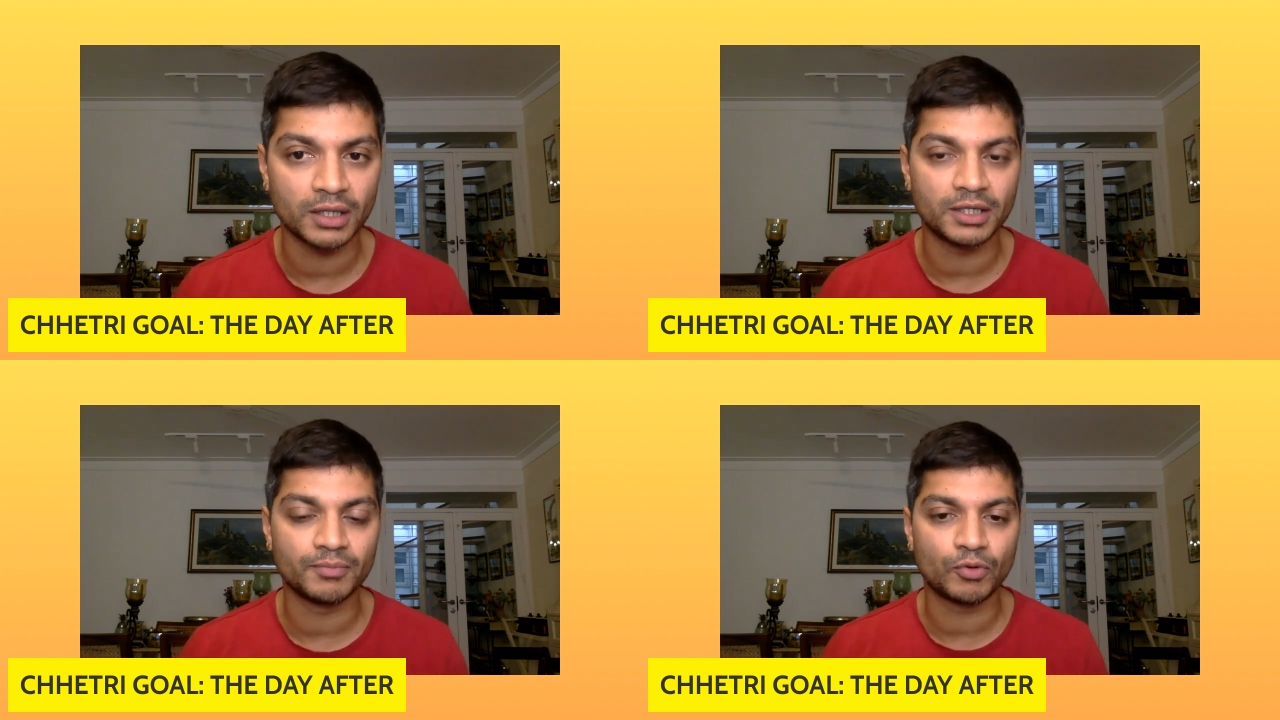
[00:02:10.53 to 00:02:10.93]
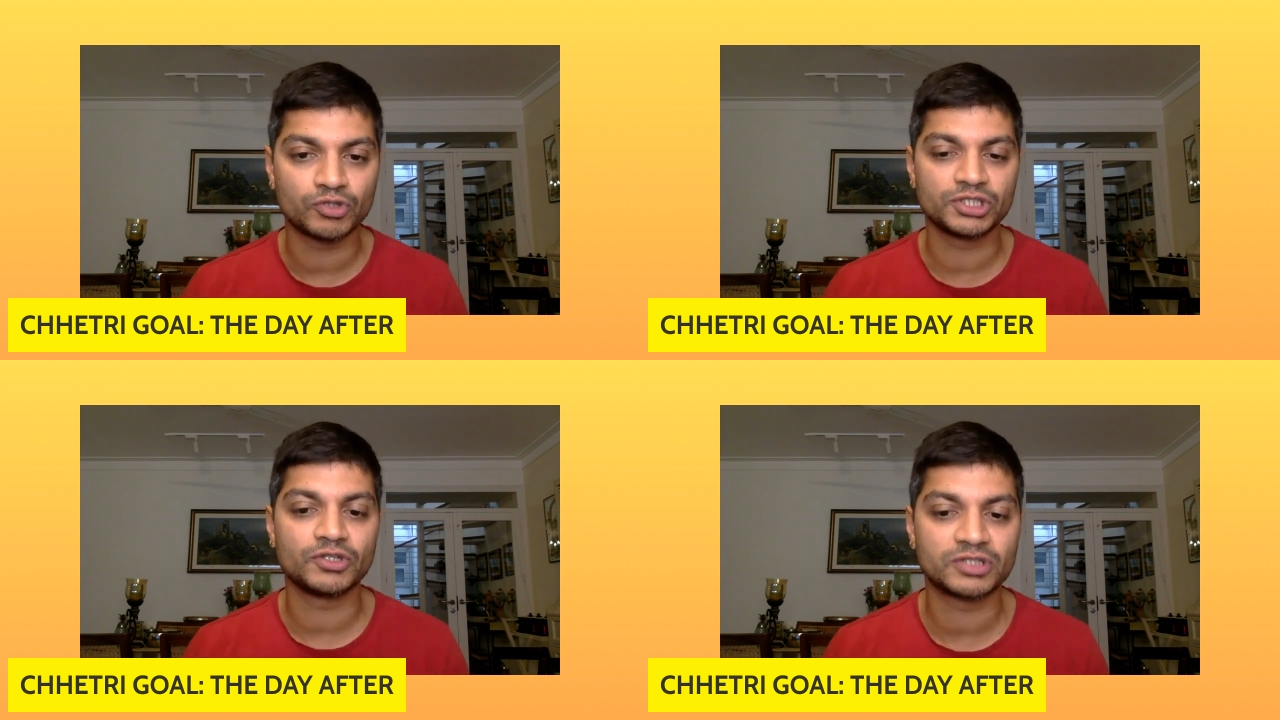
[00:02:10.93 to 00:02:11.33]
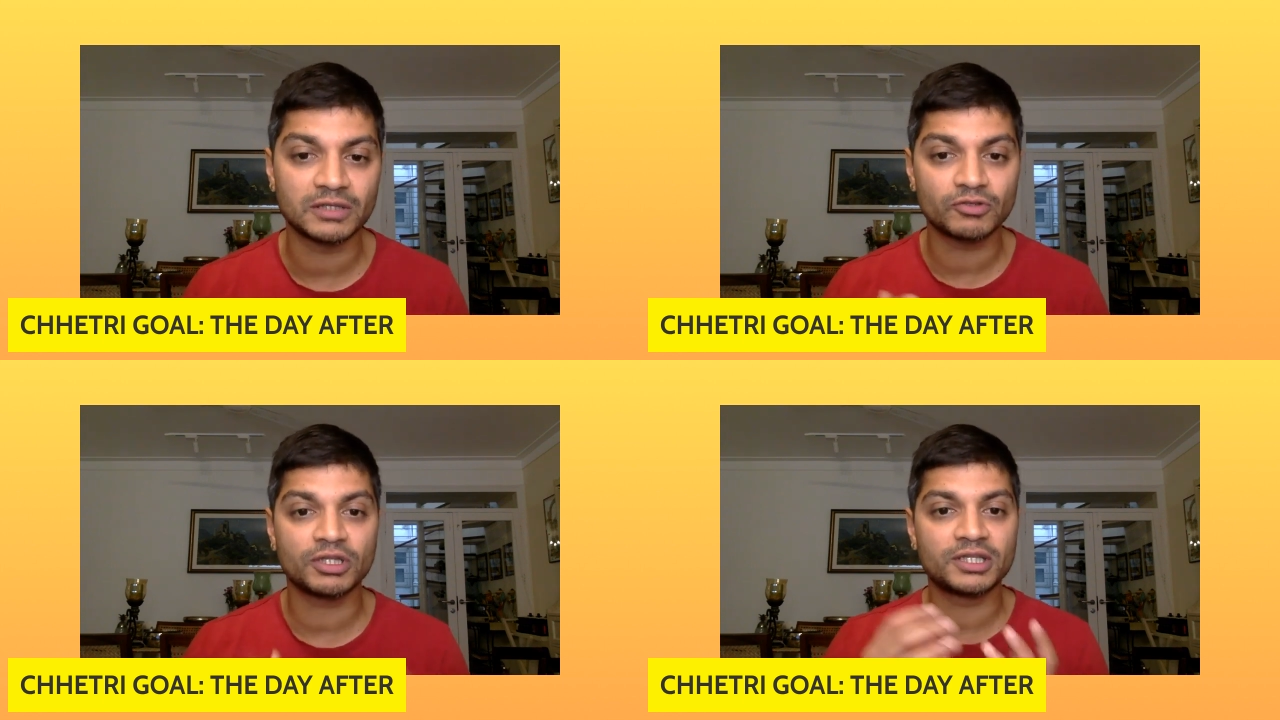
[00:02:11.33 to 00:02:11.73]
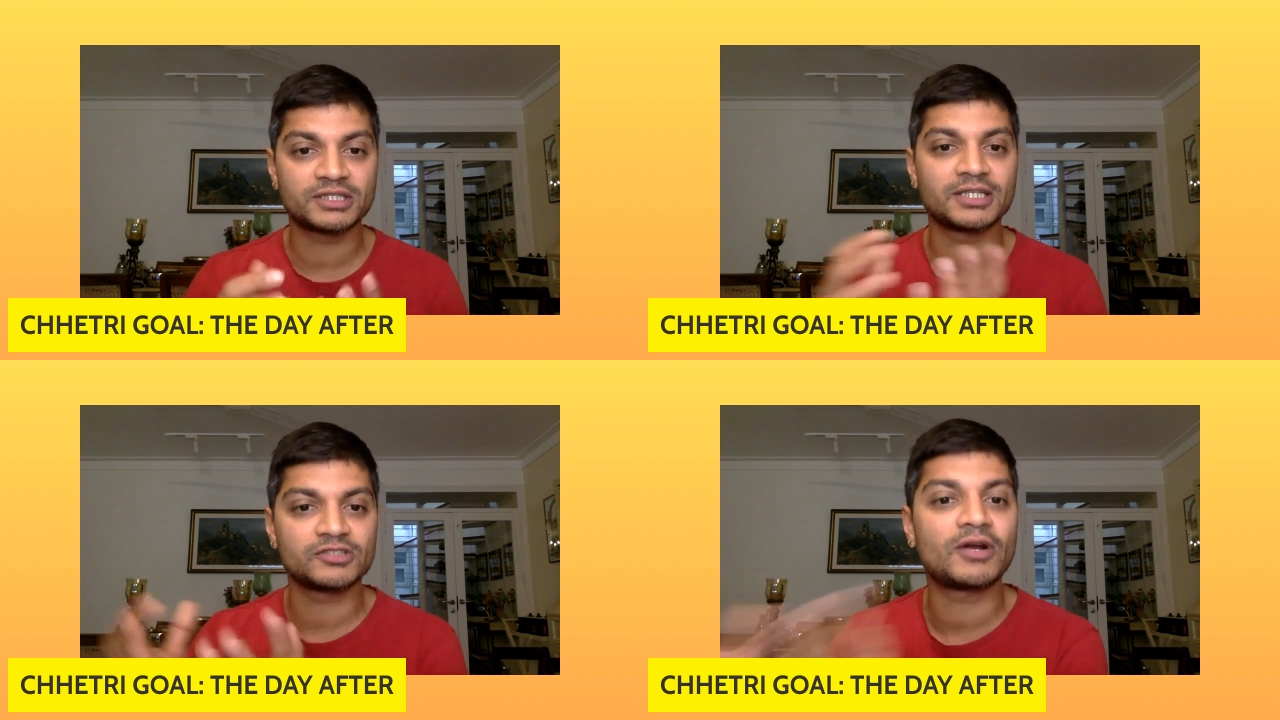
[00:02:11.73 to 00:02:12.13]
in imposing yourself so that
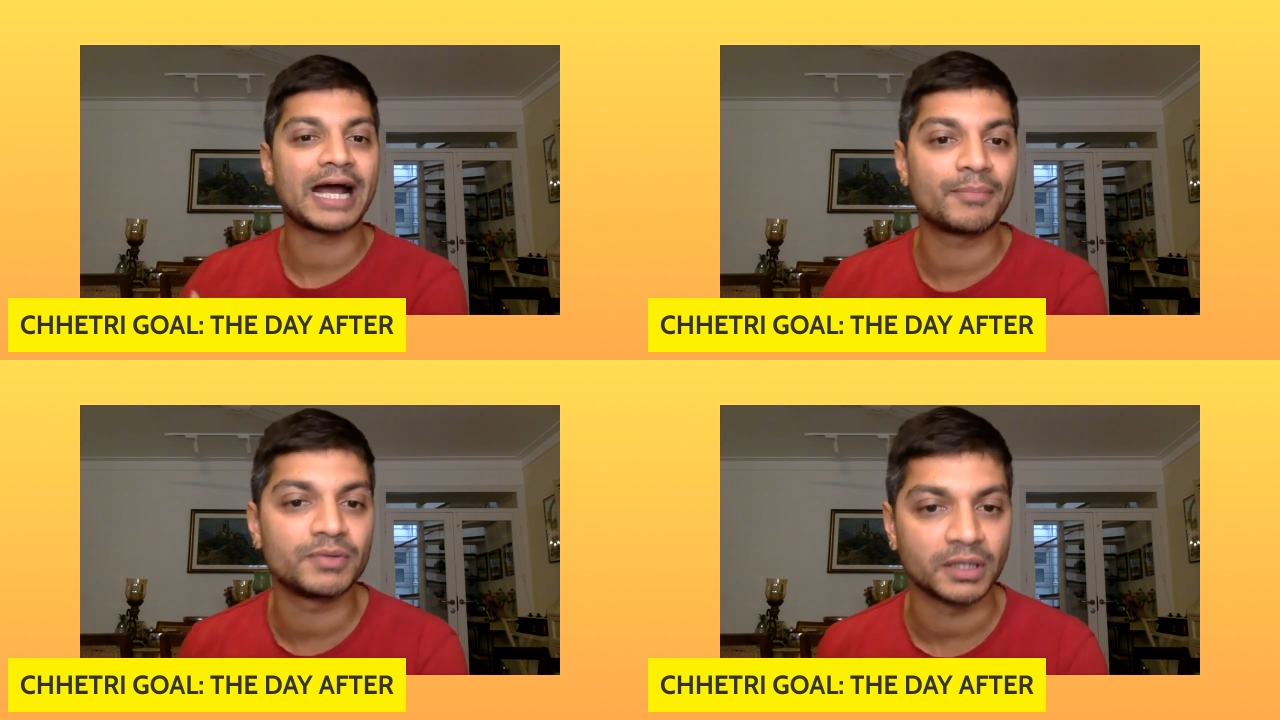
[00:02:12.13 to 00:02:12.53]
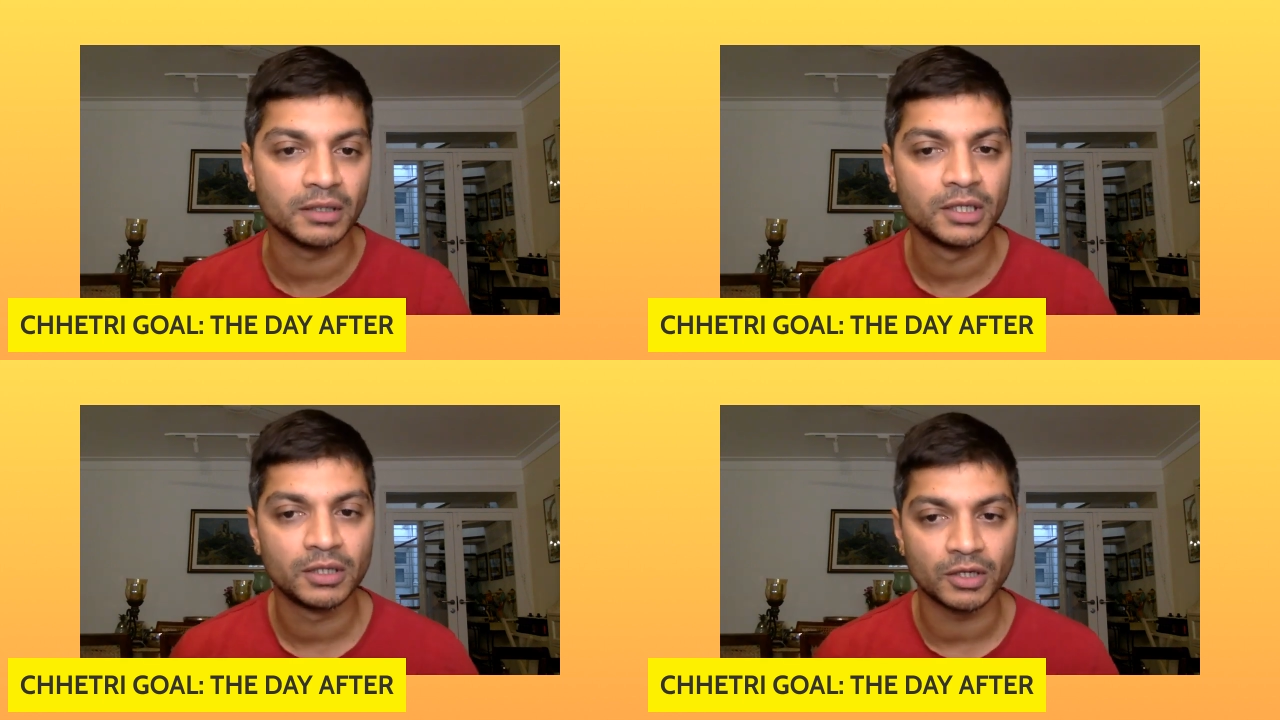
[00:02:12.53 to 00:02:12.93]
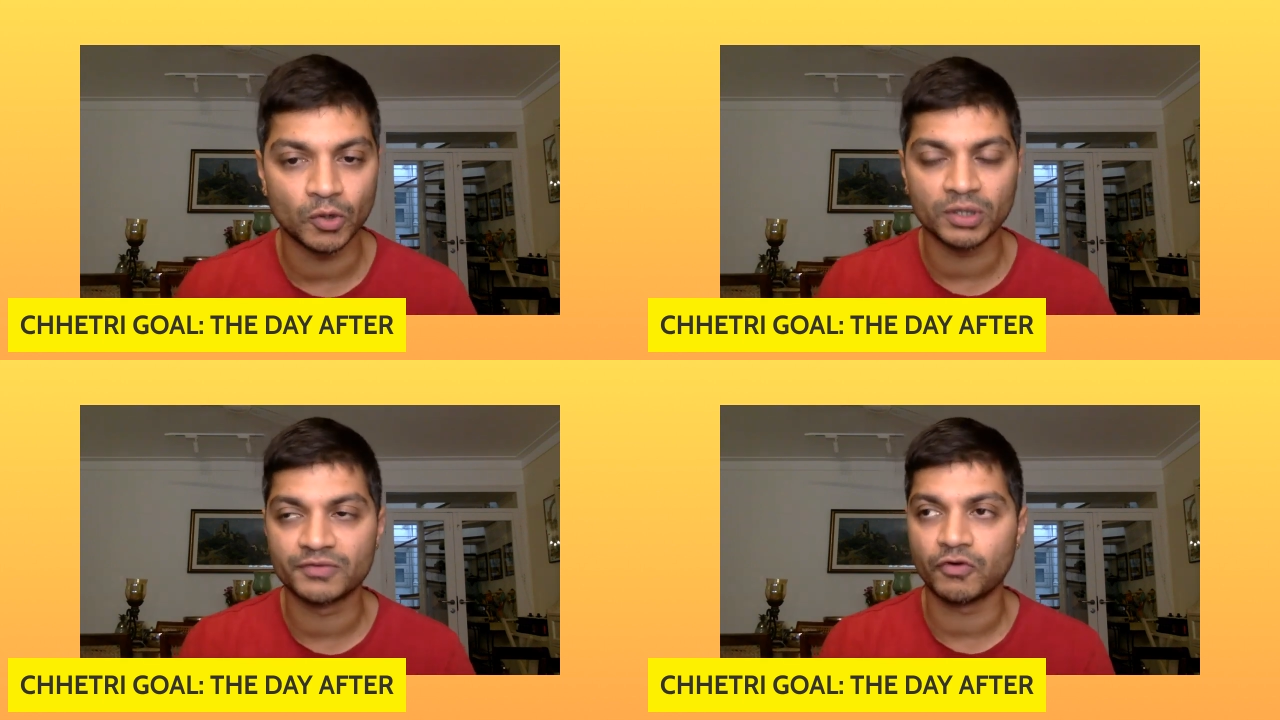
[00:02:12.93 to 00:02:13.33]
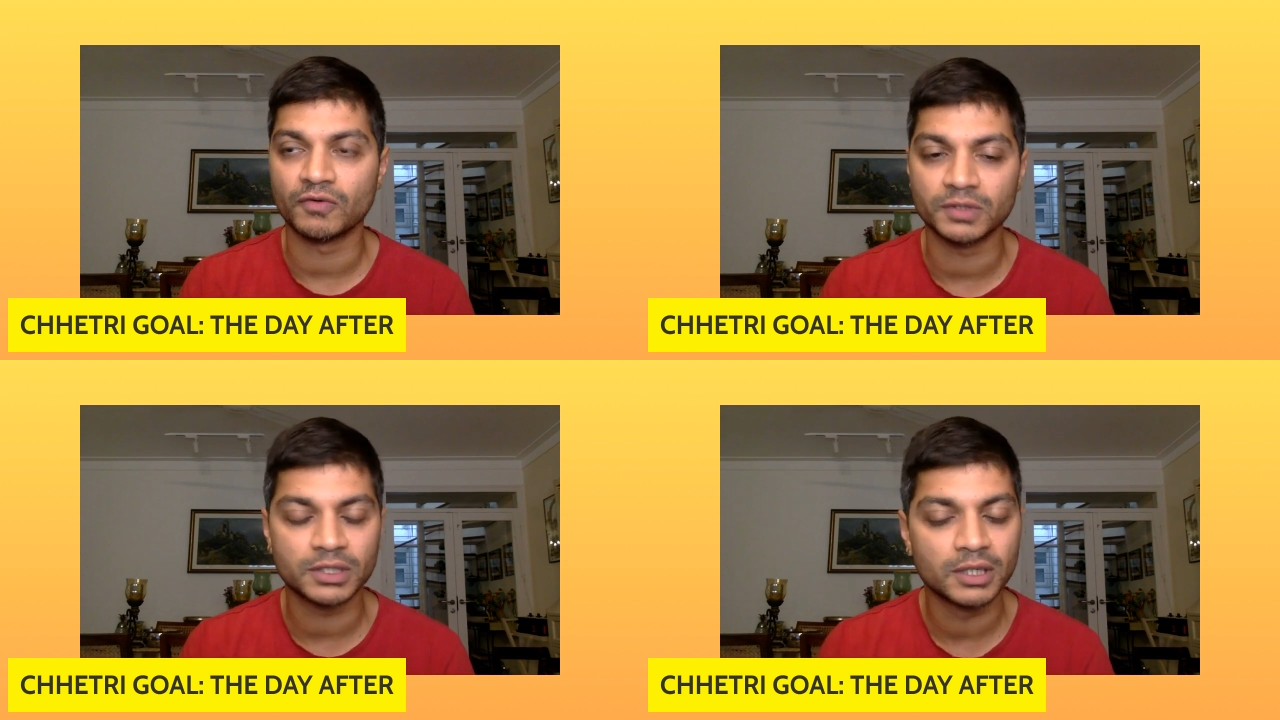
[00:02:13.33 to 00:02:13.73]
this does not happen going
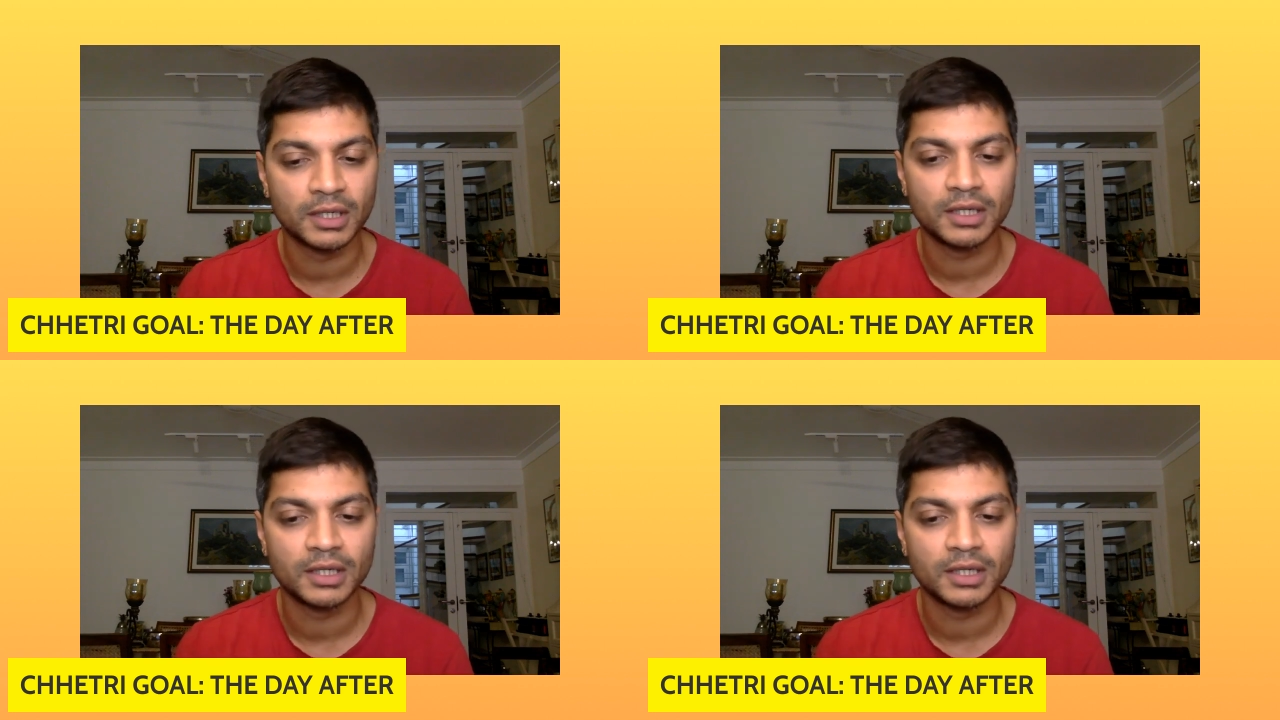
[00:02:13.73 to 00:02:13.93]
forward.